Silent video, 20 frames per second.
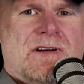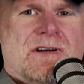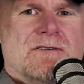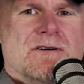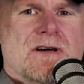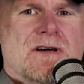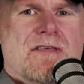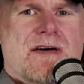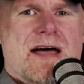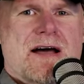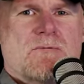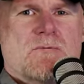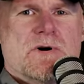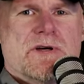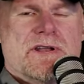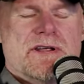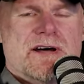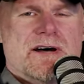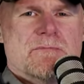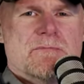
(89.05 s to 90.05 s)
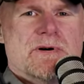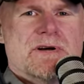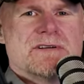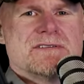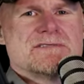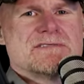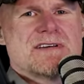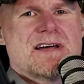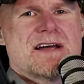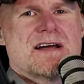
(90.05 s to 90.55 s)
Look that one up.
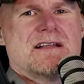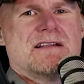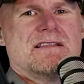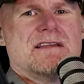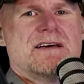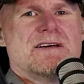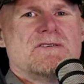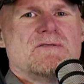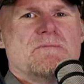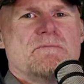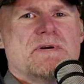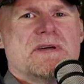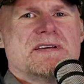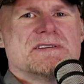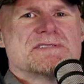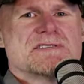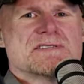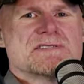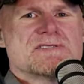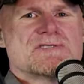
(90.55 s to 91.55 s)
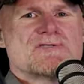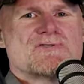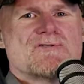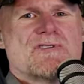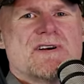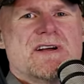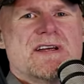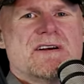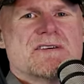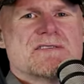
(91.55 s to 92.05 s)
It's like a little piece of
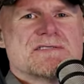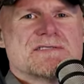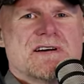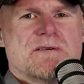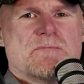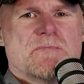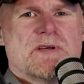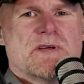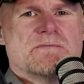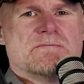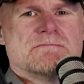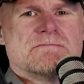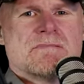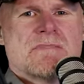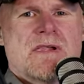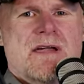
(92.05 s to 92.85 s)
string or something